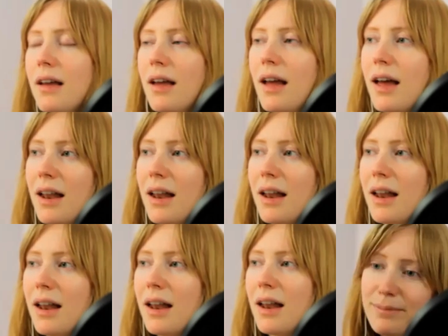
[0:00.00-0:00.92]
and i
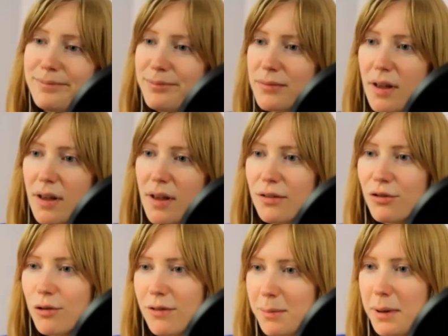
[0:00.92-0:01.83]
met all
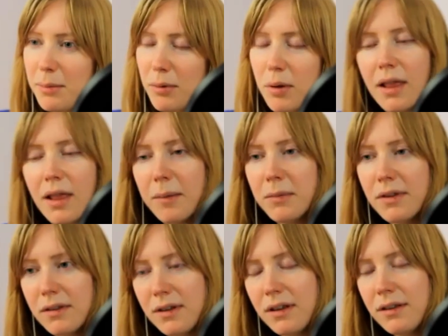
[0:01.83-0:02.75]
sorts of people with lyme
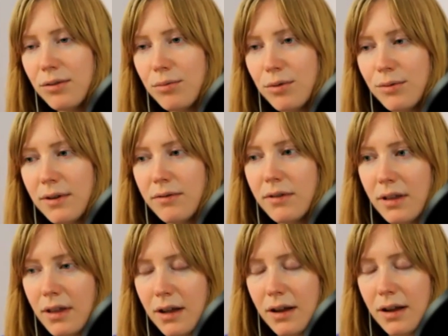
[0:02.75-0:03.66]
disease through different
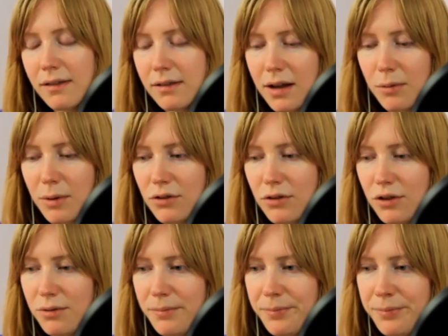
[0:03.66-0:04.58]
clinics that i went
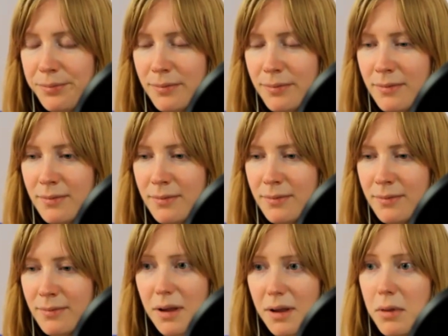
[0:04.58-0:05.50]
to
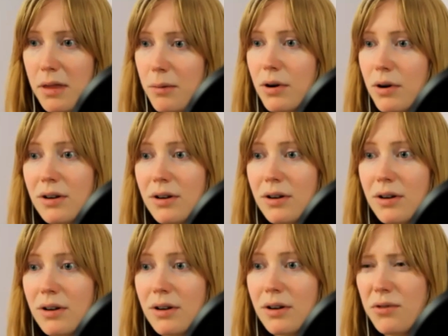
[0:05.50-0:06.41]
and some of them were in
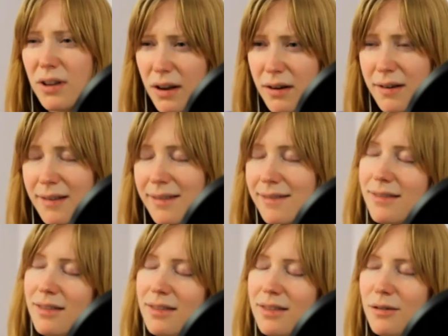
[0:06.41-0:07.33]
treatment for years
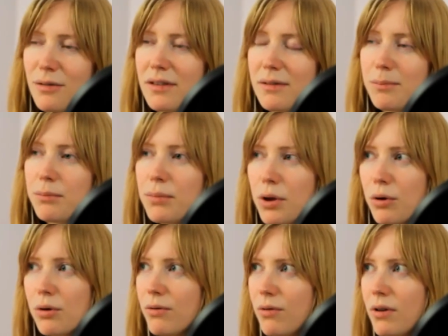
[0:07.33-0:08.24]
there was this
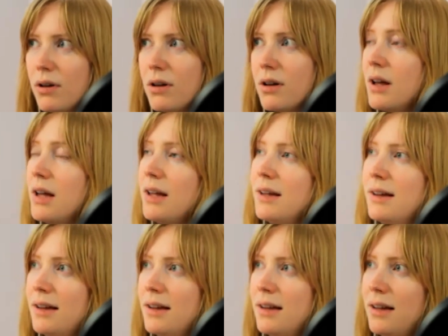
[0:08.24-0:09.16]
beautiful
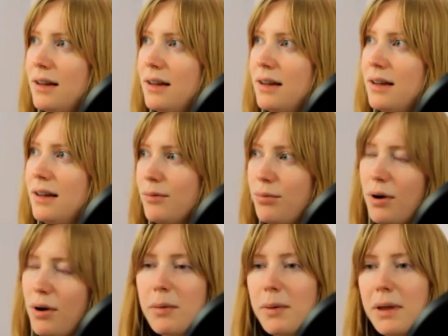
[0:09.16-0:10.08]

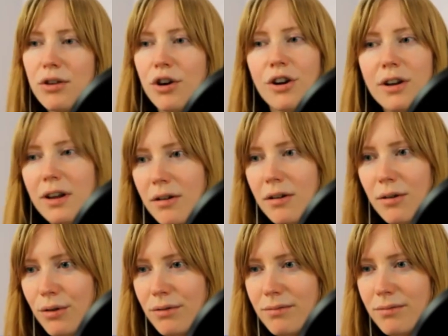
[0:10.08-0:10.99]
probably 30 year
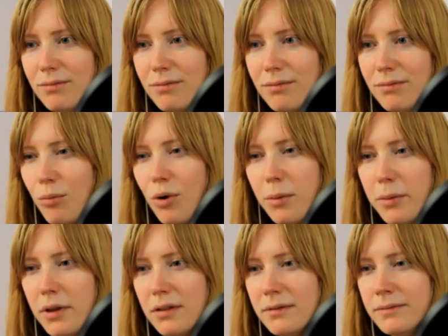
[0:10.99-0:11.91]
old
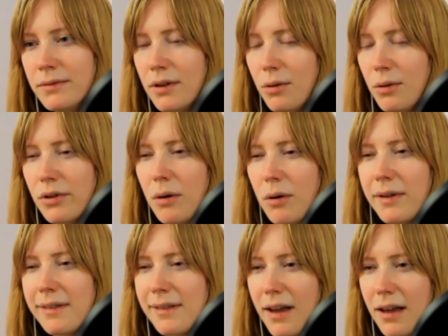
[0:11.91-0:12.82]
woman who was
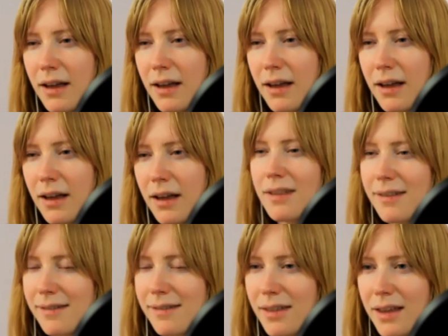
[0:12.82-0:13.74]
always at
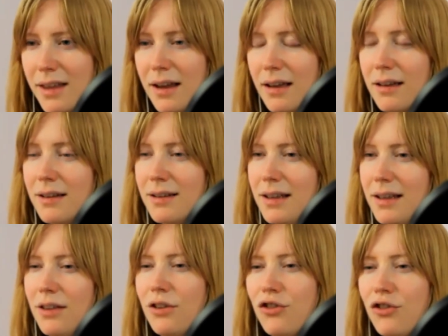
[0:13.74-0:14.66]
this clinic.
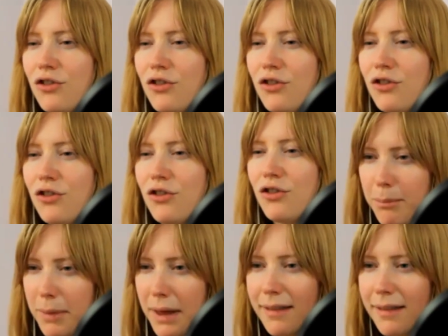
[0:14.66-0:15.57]
And she would wear big